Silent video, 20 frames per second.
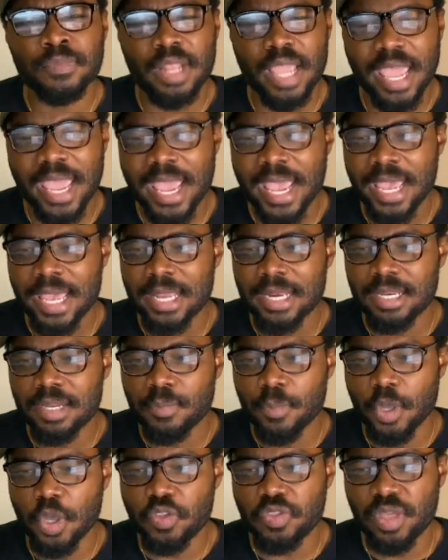And
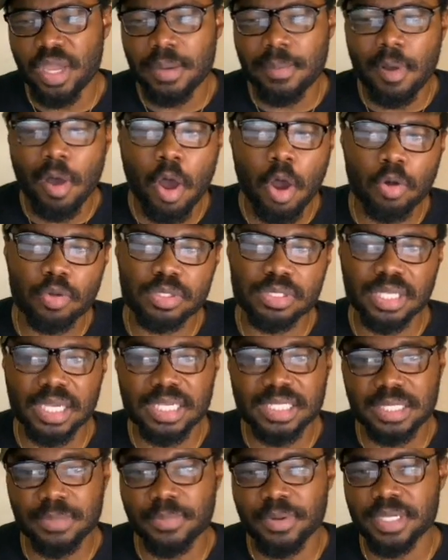when you think about all those
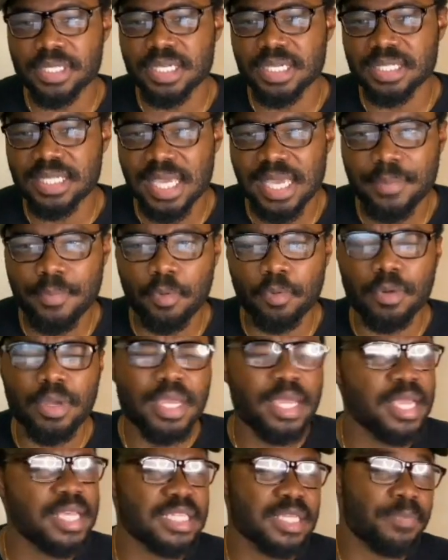things he brings to the table,
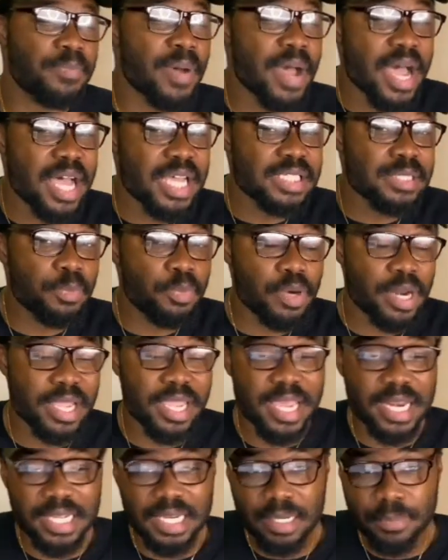is it possible that
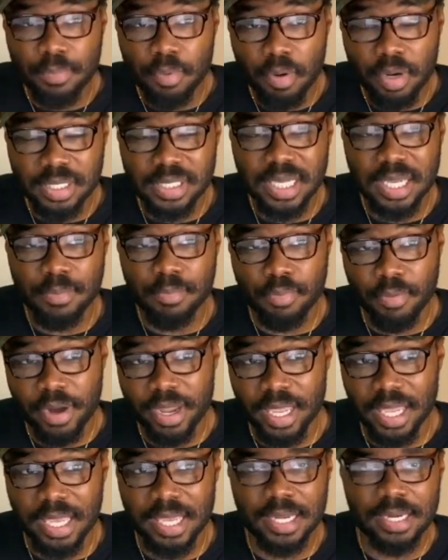Kennedy Brooks can
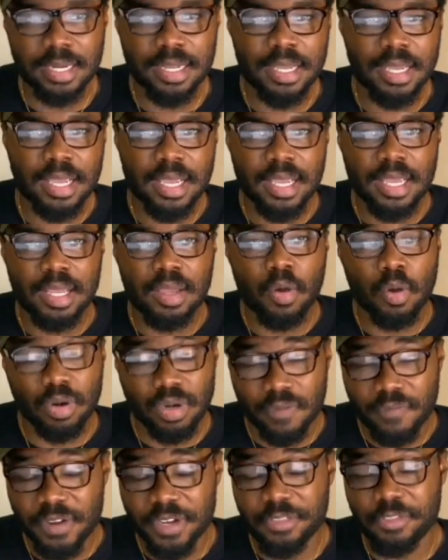break in on
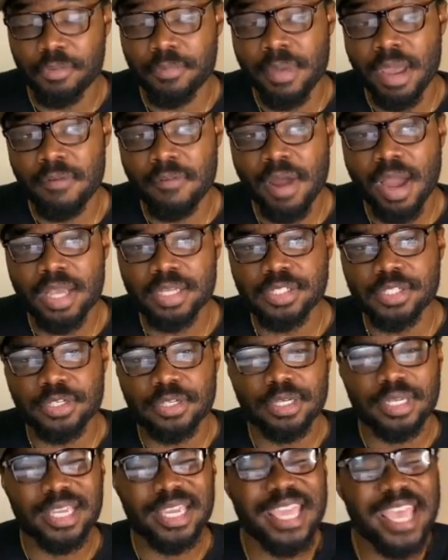the fifty-three man roster?
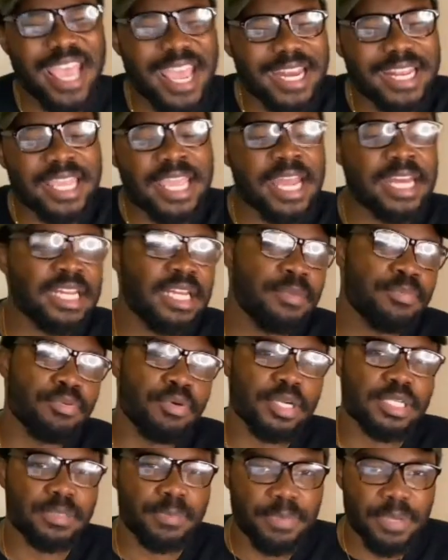Can Kennedy
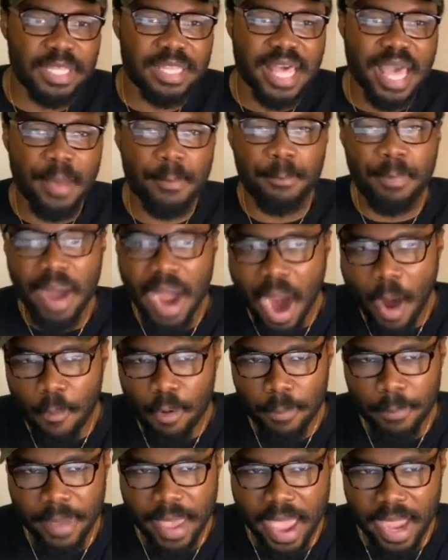Brooks be that
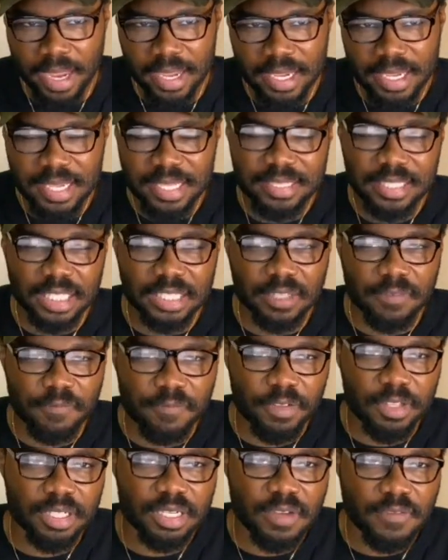power back that the
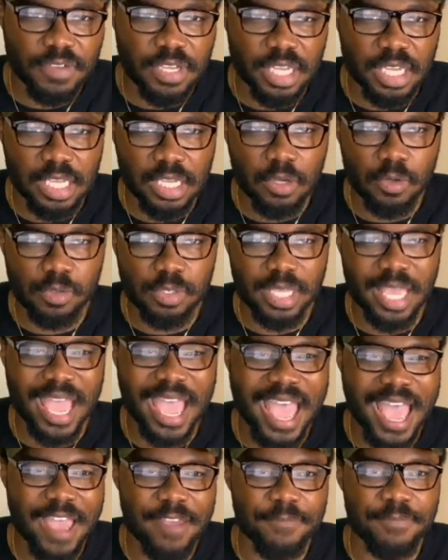Philadelphia Eagles
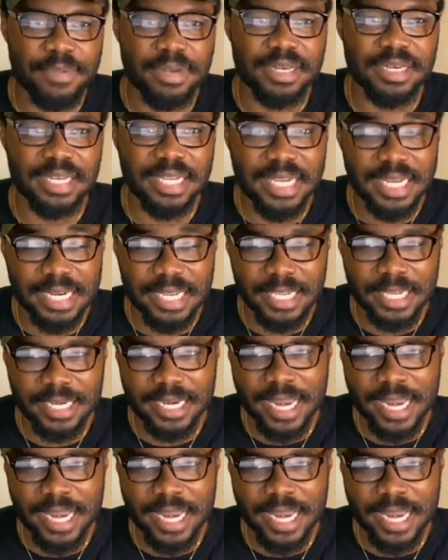have been needing?